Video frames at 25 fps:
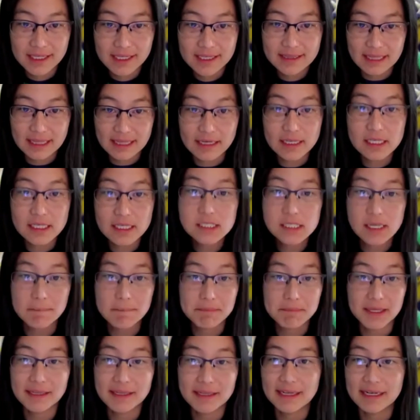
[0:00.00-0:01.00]
that is
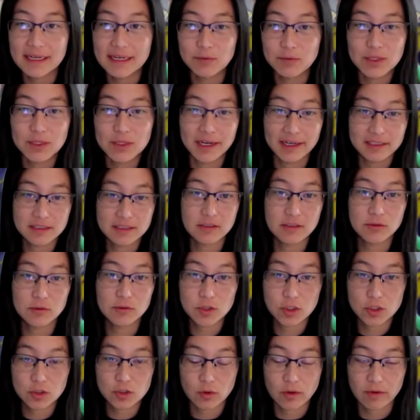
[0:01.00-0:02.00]
something that I would like to
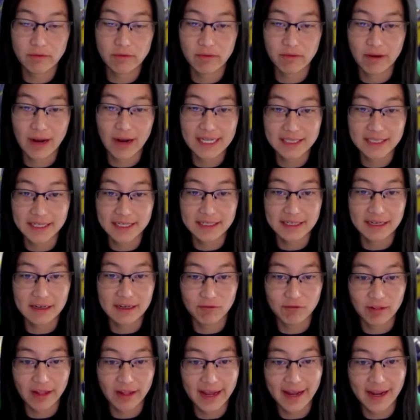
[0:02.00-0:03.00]
just sort of highlight and
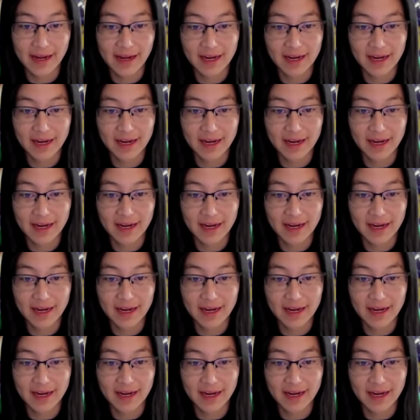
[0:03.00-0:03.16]
flag.